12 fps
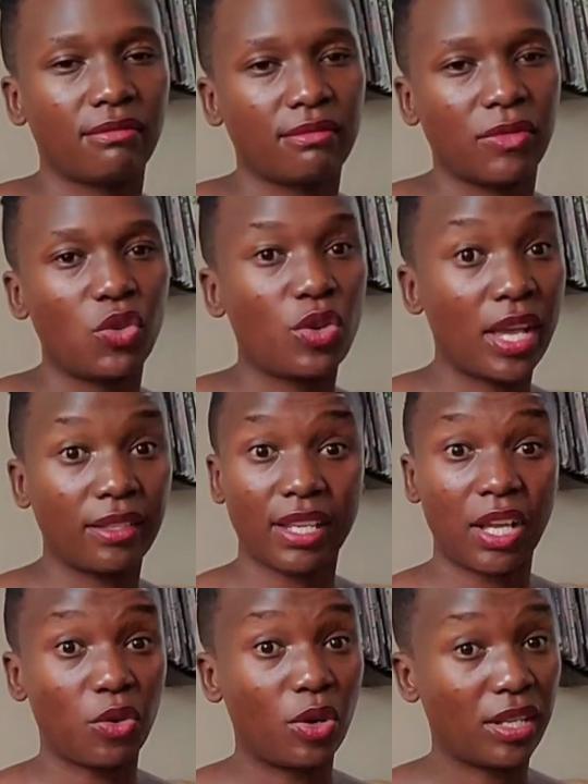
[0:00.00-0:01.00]
you guys
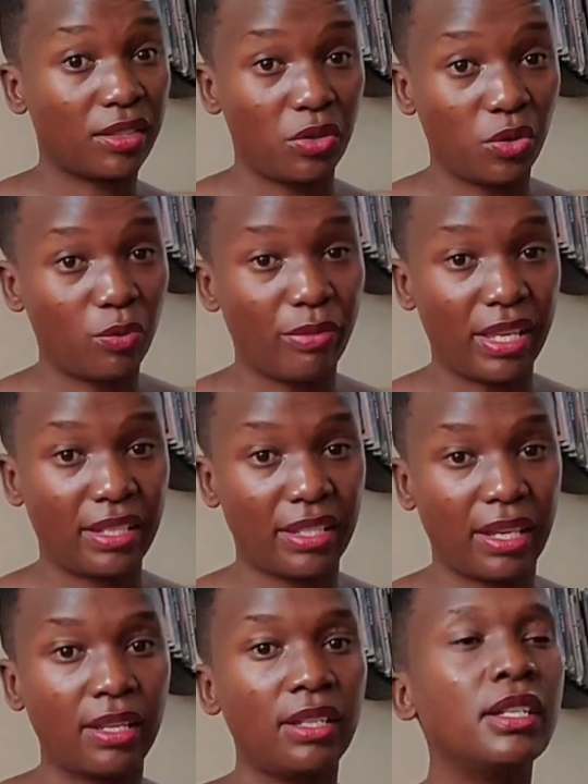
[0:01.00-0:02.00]
can always do better.
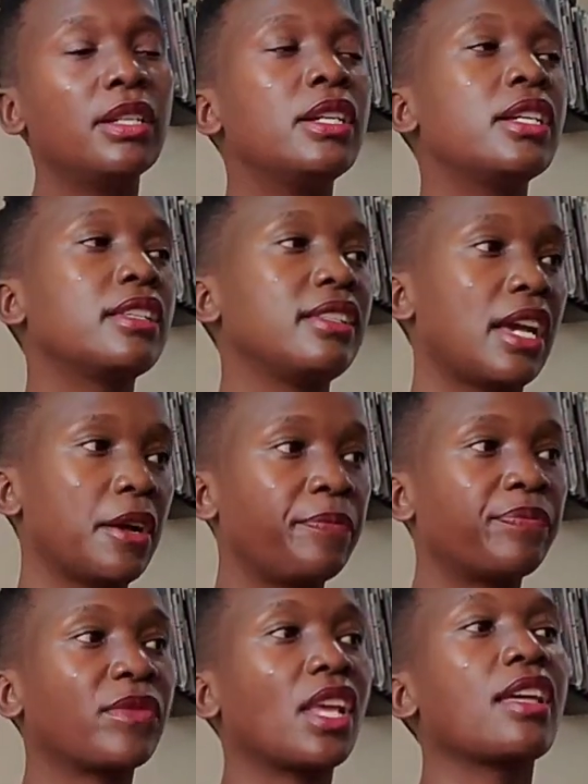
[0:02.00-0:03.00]
Yeah.
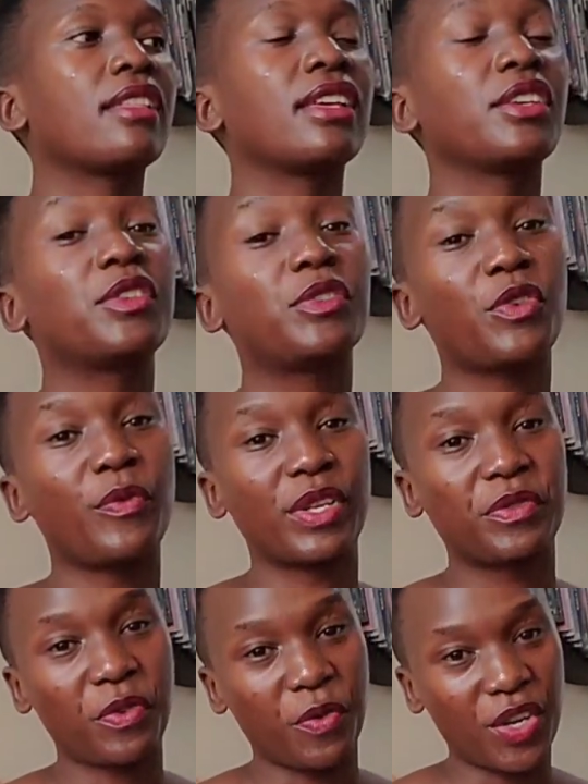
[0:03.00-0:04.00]
Thank you so much
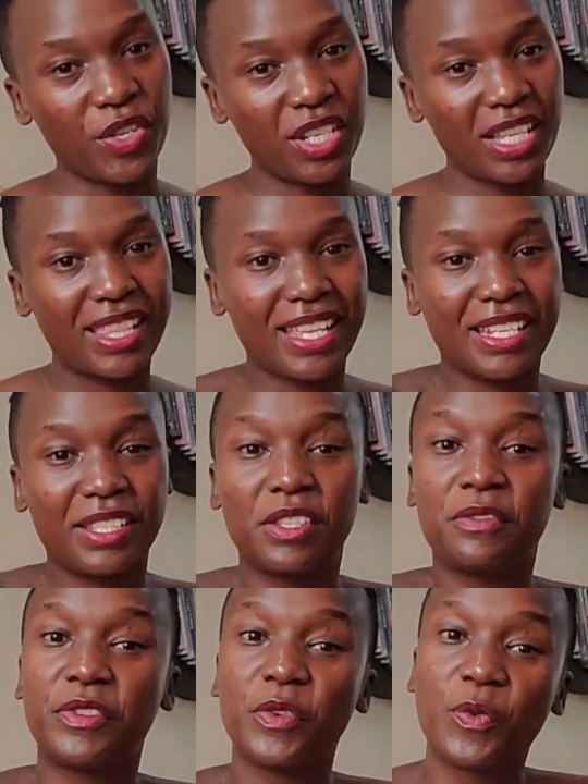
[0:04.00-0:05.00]
for watching. That is,
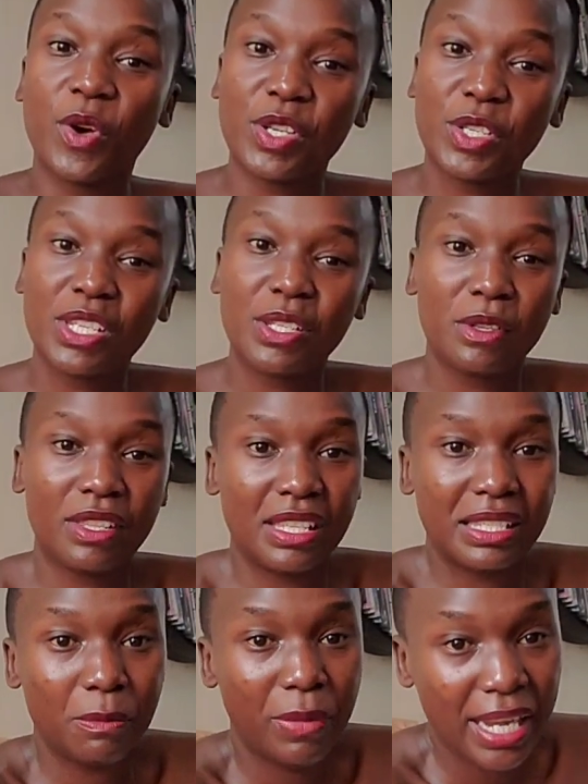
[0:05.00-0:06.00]
if you watched to
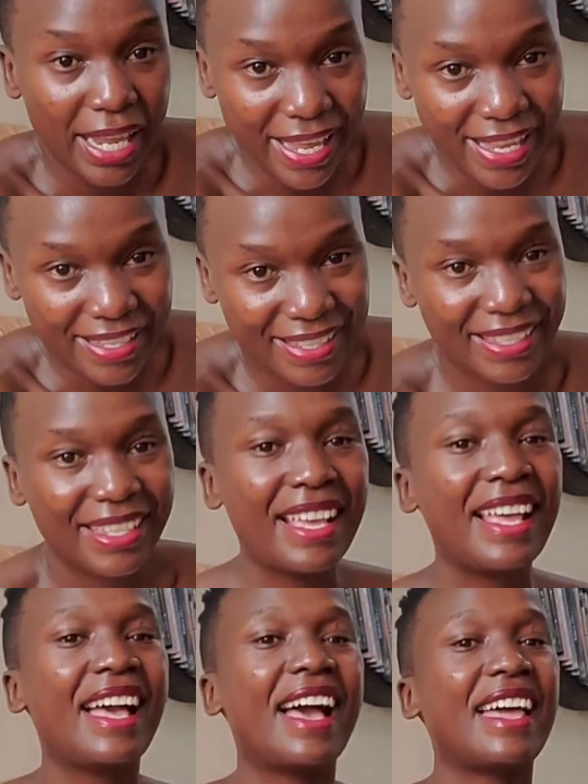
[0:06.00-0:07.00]
this place,
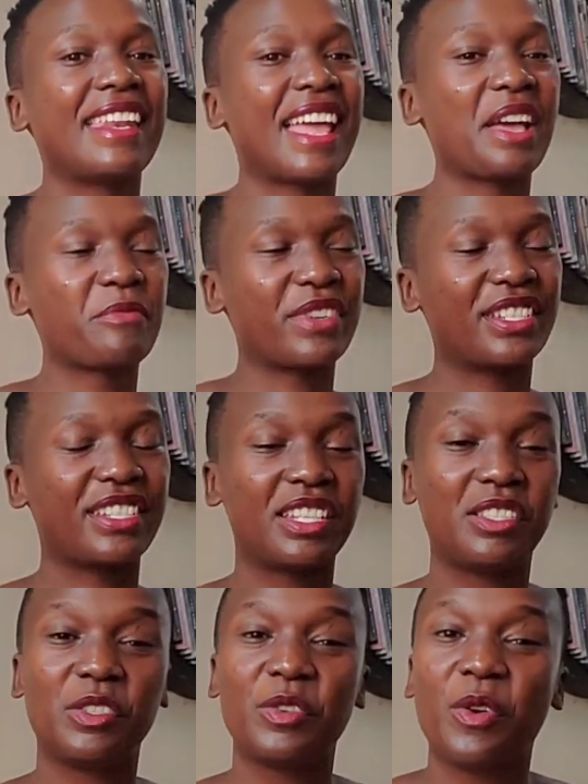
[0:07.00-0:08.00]
and I
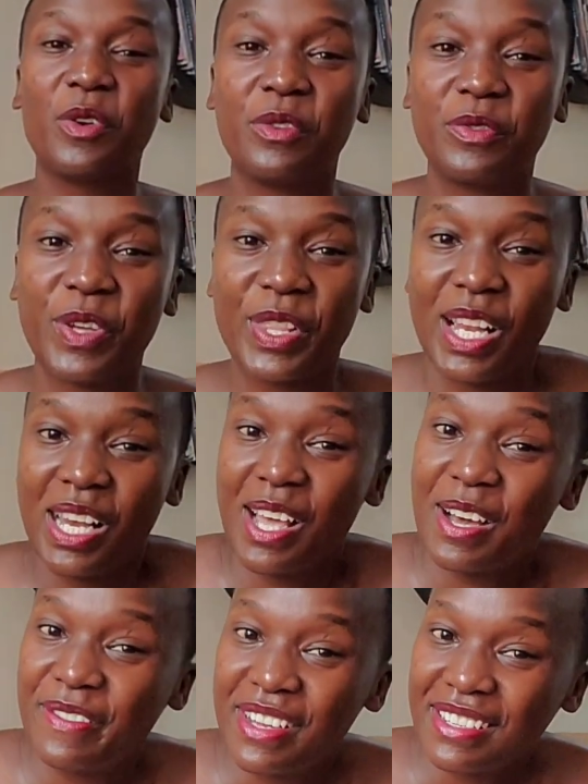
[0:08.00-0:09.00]
appreciate you all for the
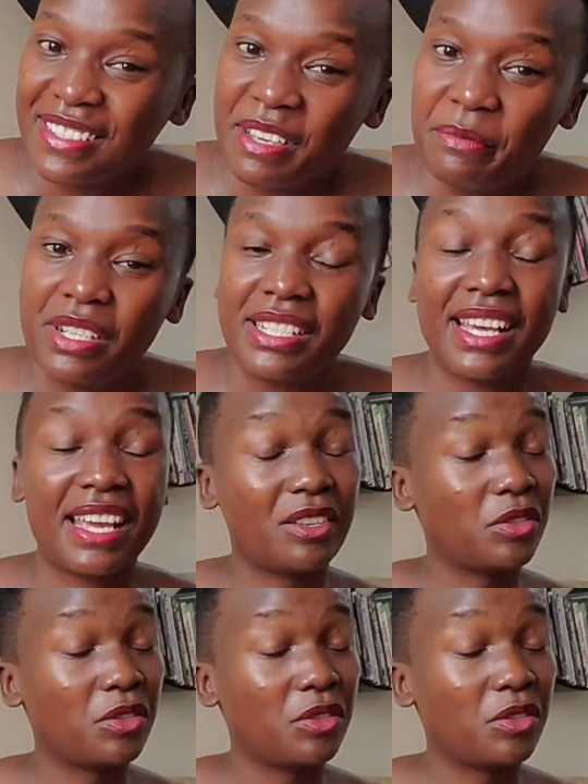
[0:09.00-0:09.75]
love and support. I